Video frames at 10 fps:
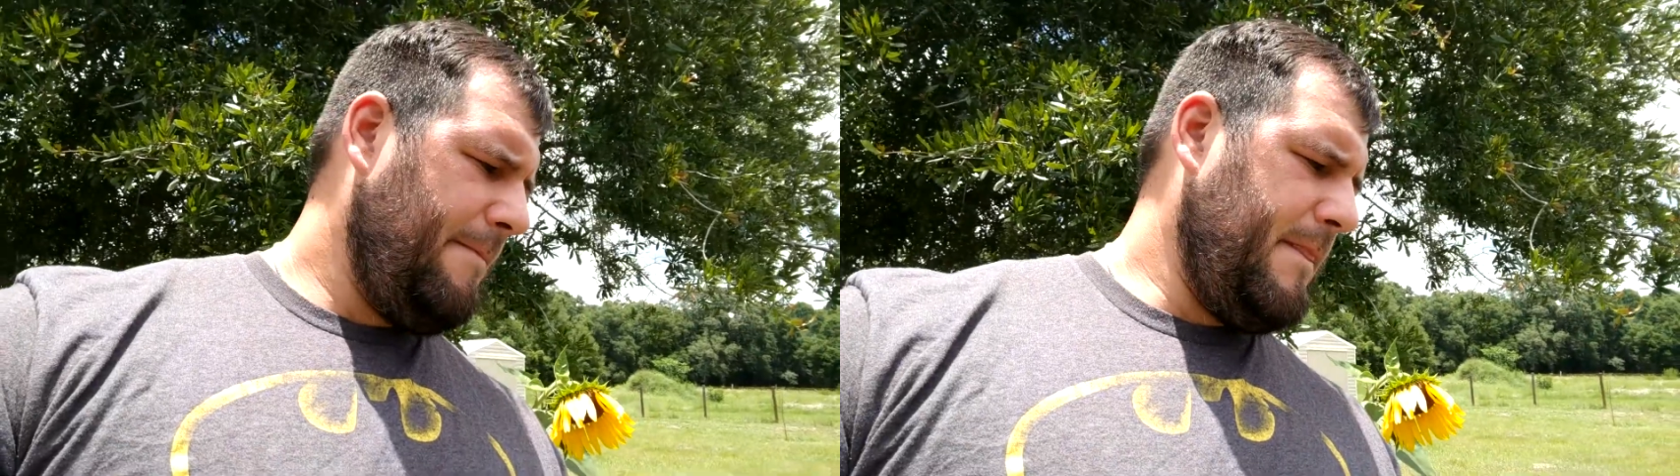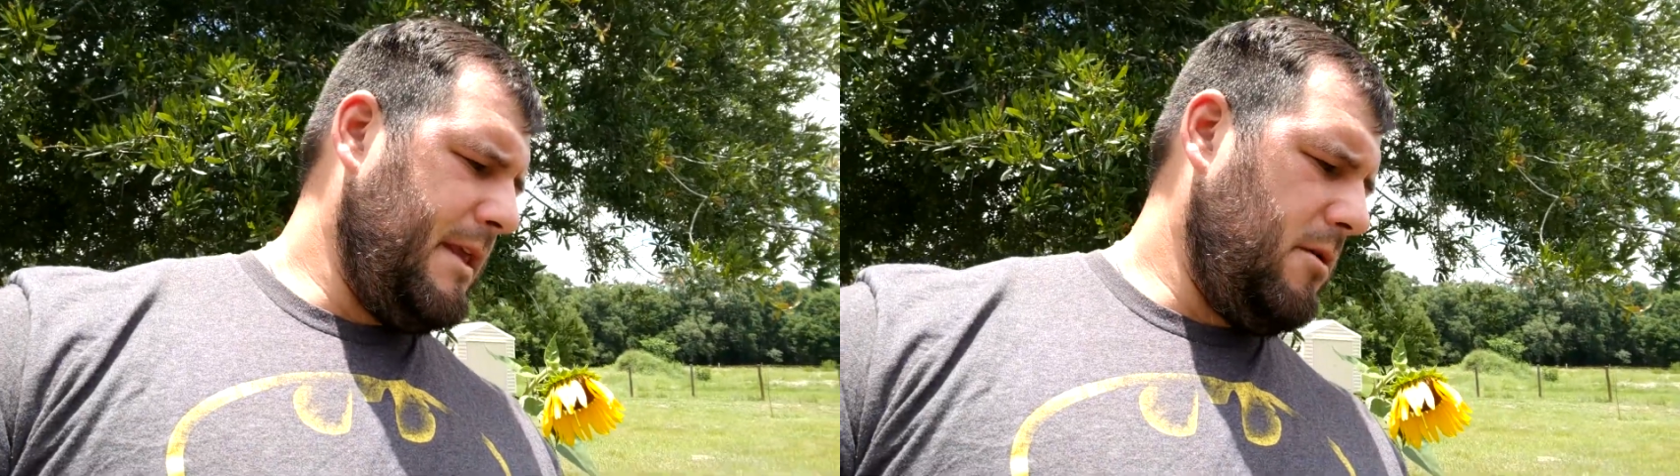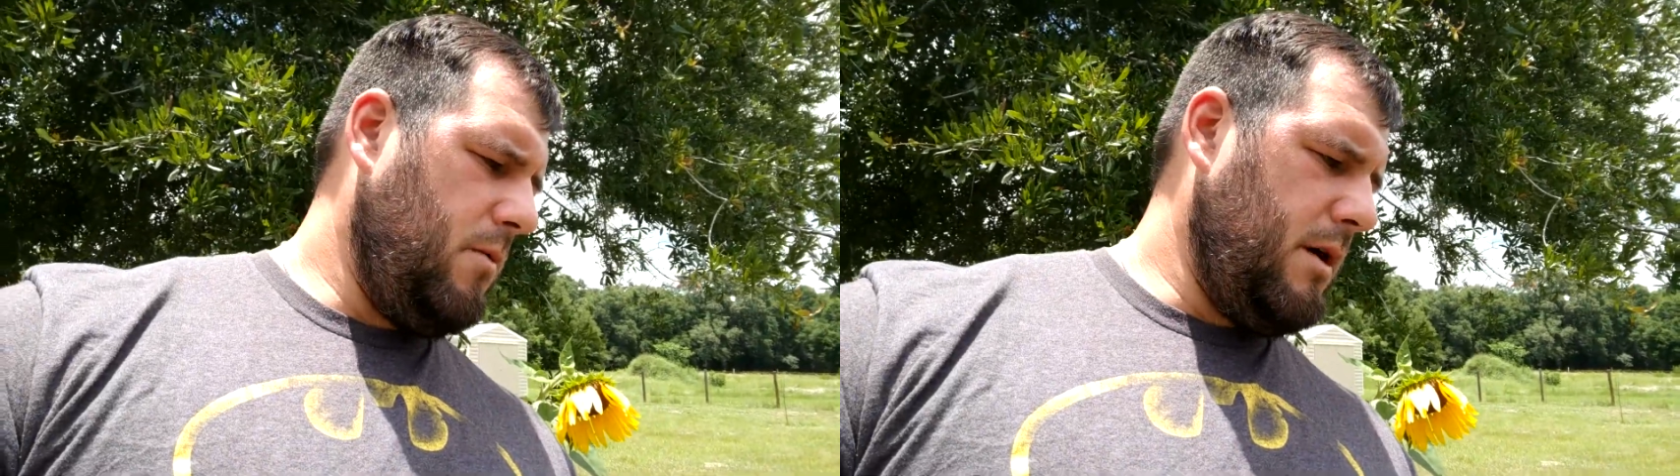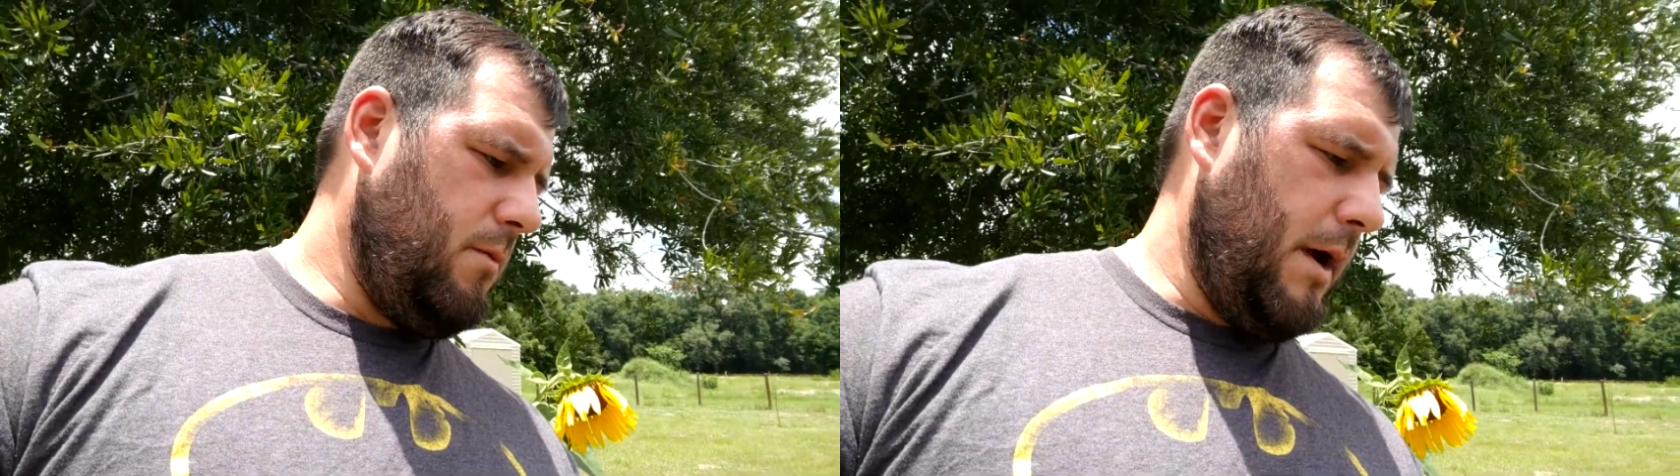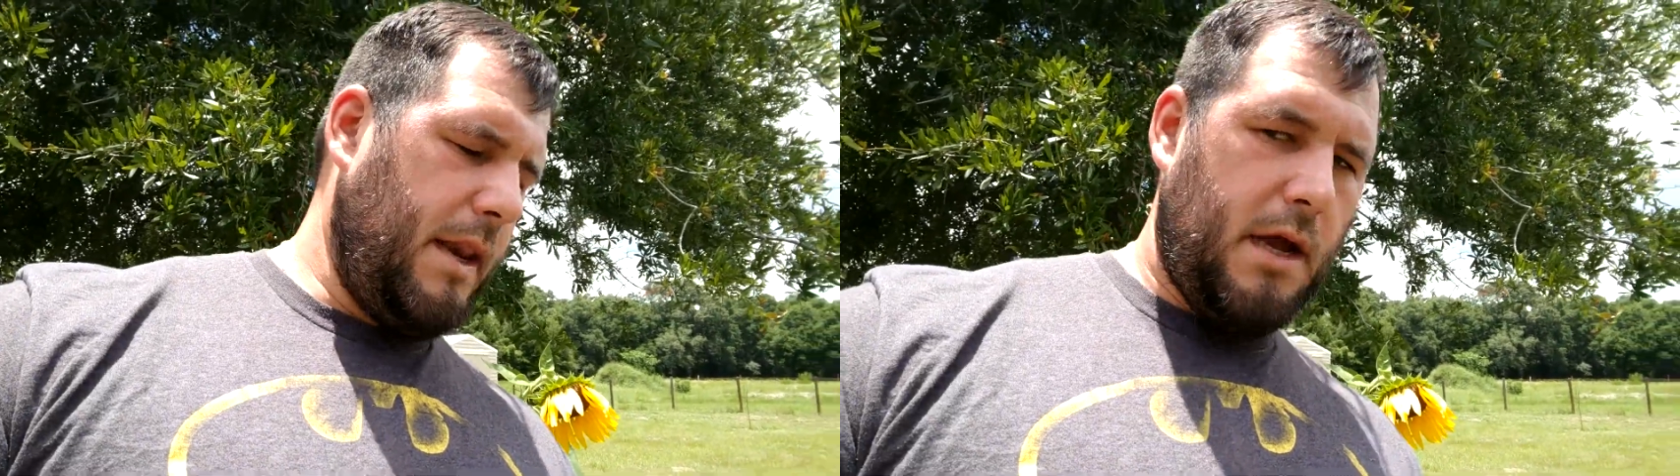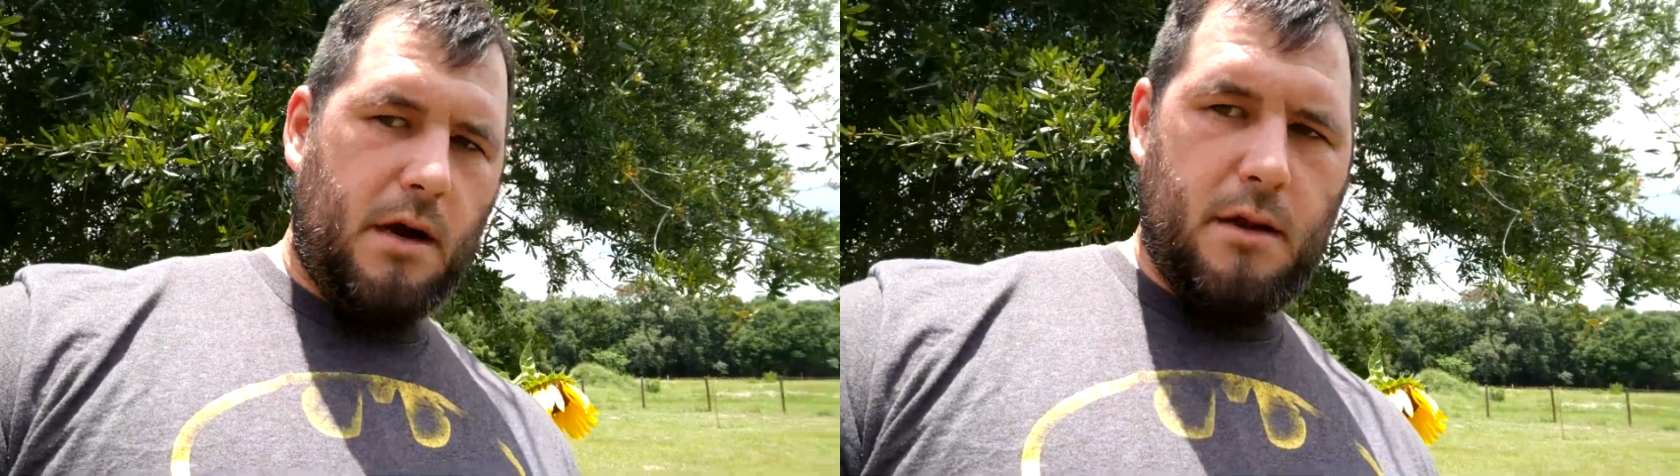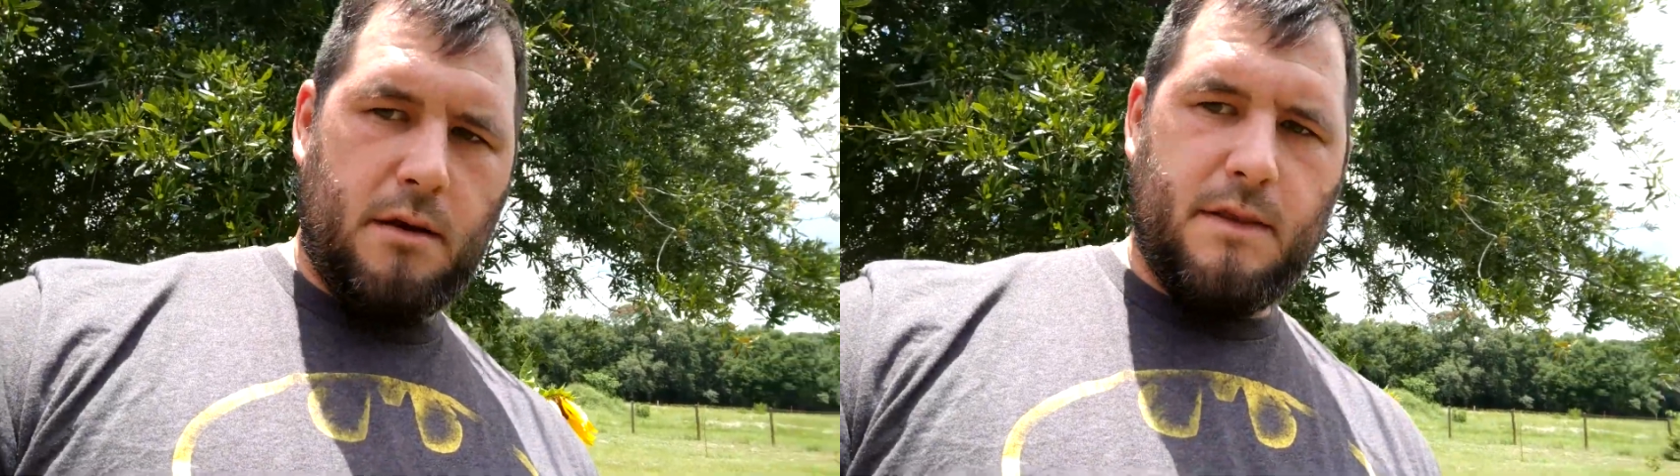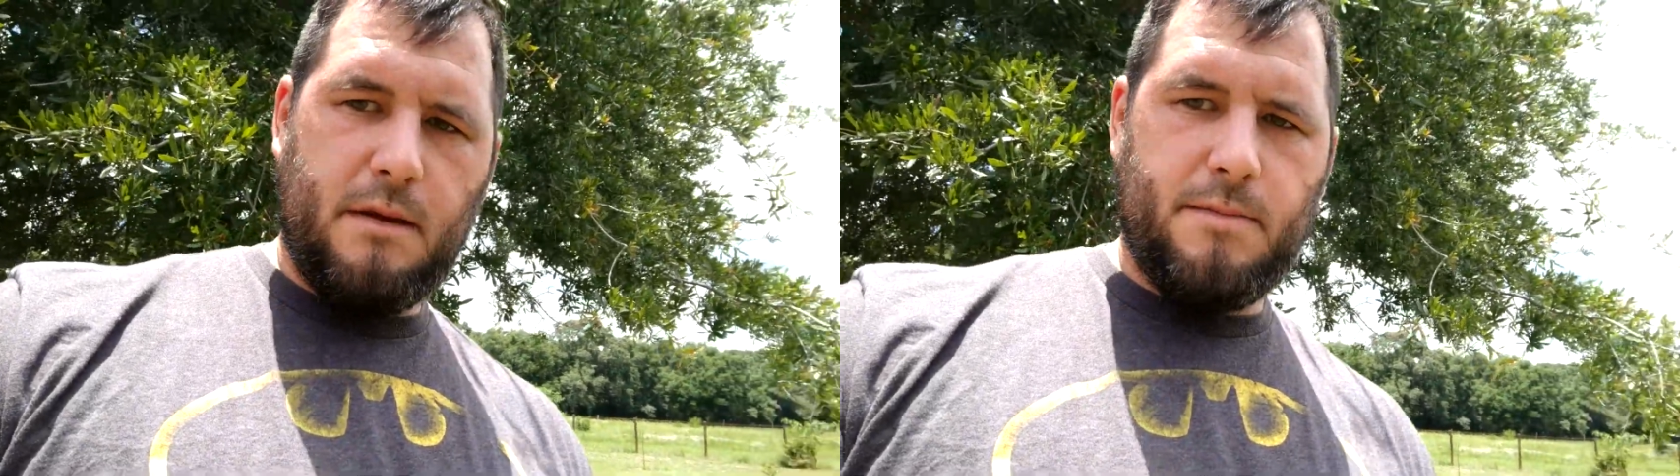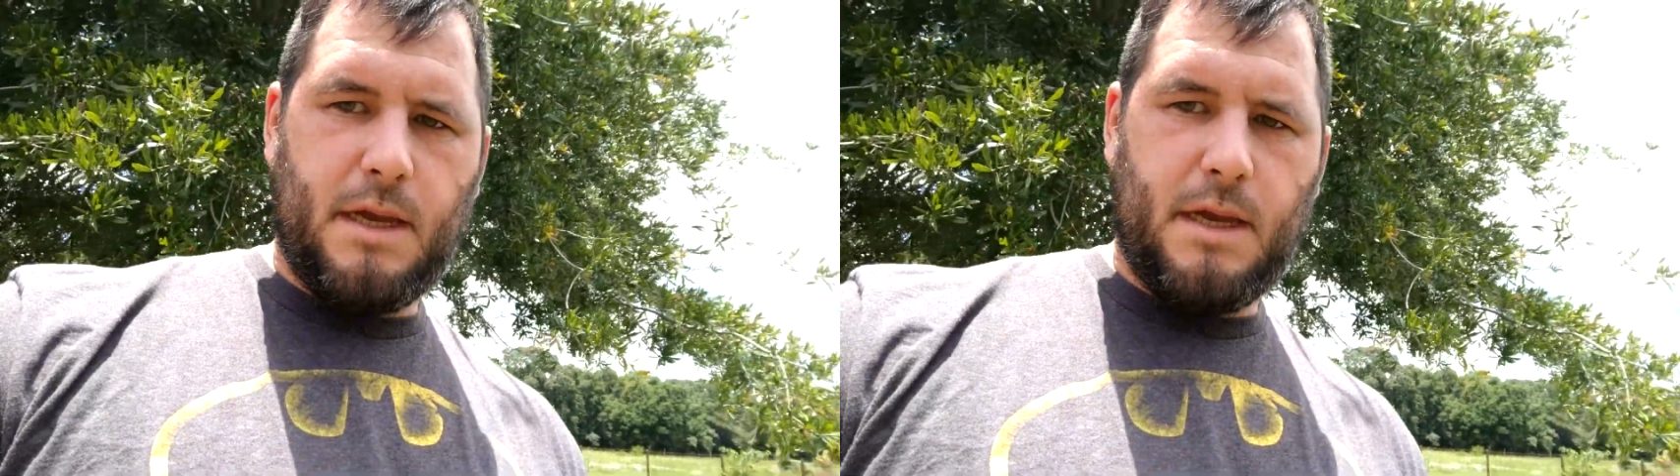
than you would waiting on them